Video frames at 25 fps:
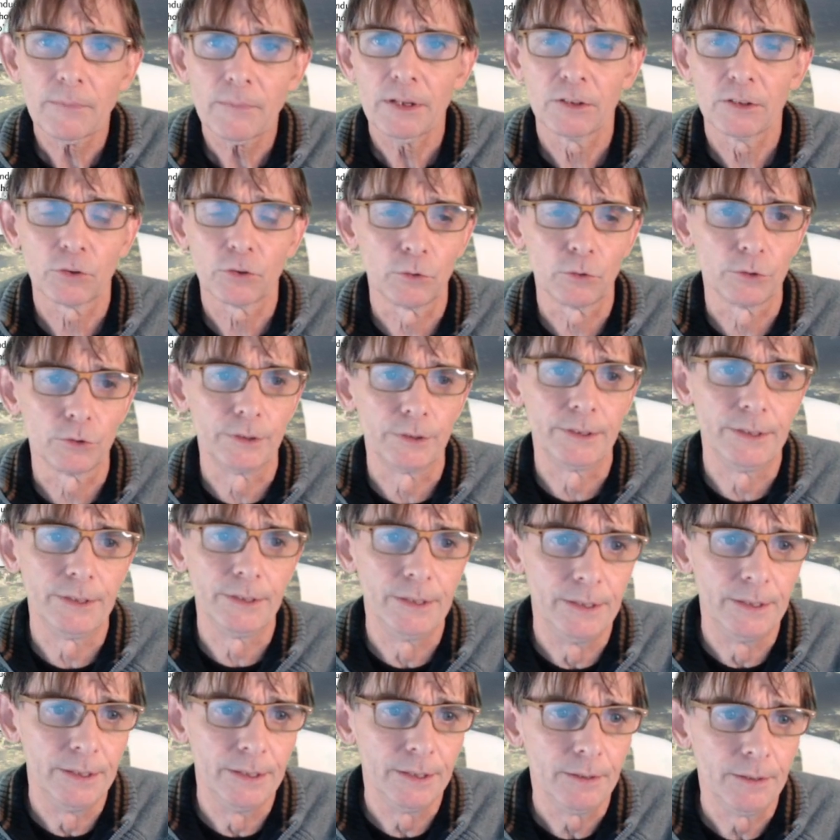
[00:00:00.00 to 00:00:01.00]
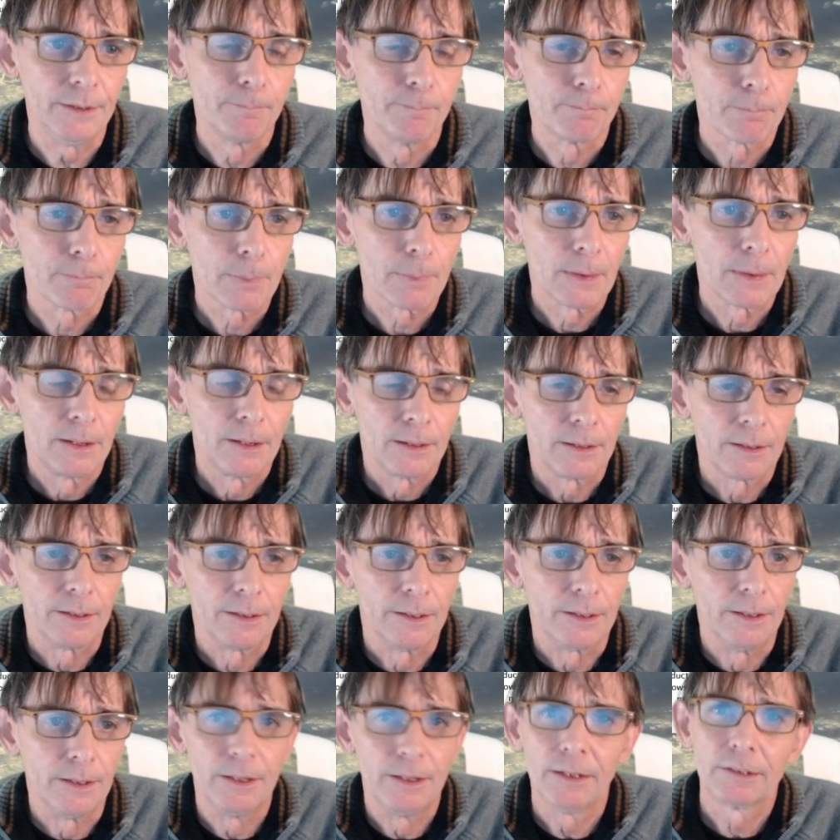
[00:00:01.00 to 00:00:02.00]
It's called DDD.
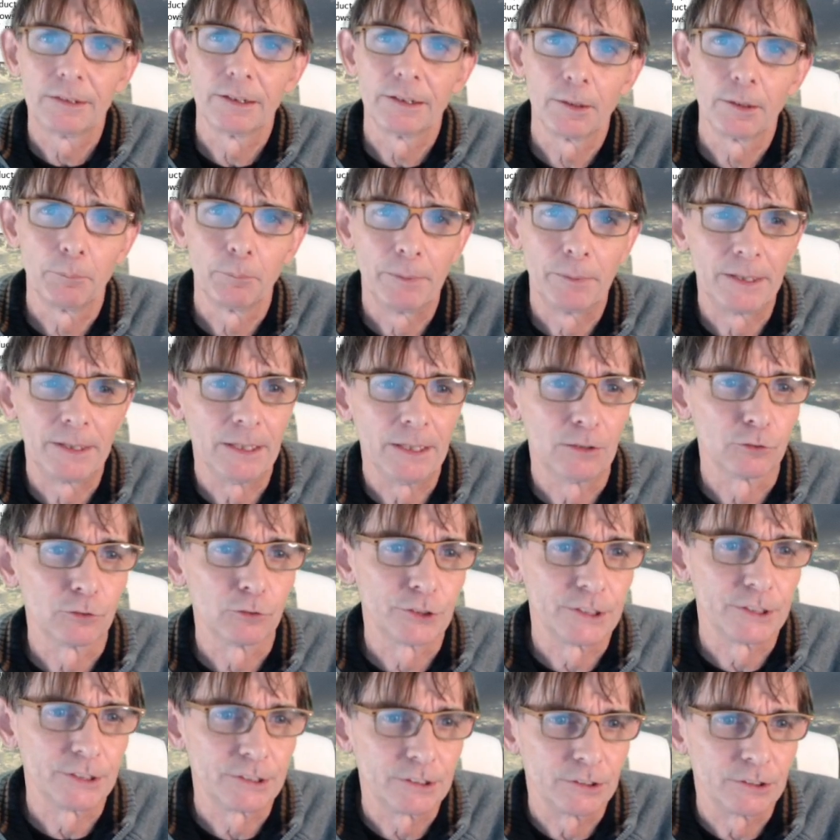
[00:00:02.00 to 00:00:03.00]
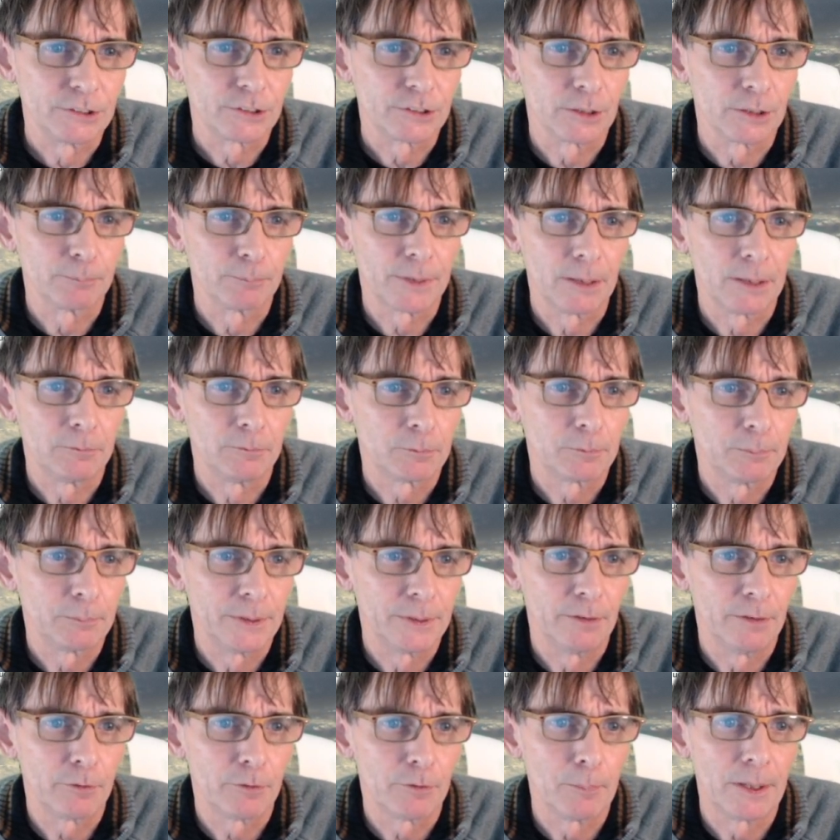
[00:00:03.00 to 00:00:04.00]
It's a little bit inconsistent sometimes,
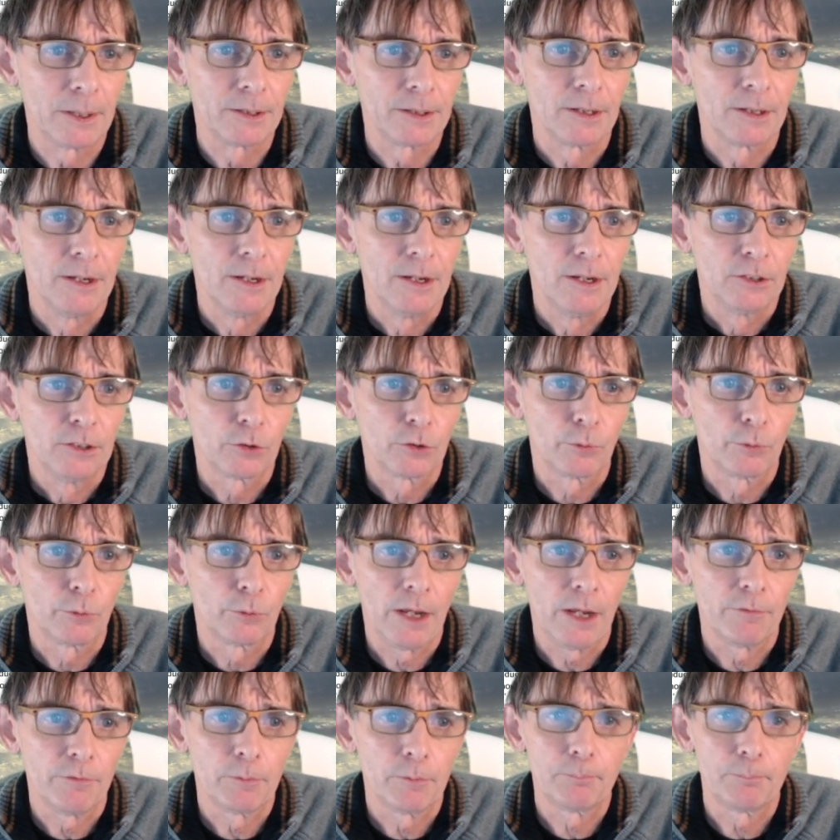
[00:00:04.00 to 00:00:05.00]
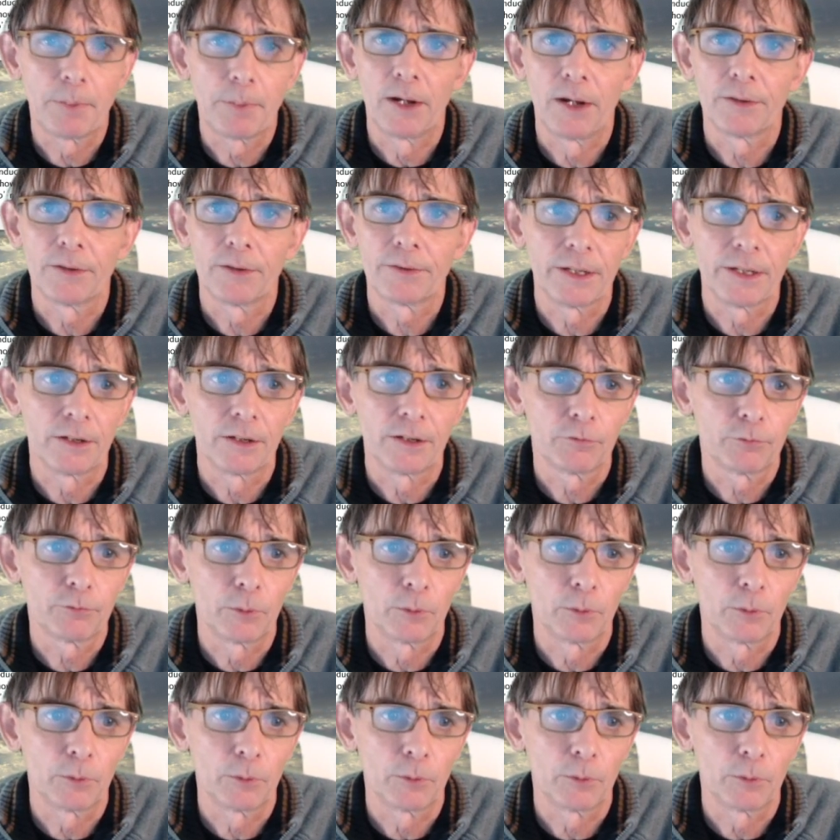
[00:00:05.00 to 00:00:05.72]
but never mind. So we have a path here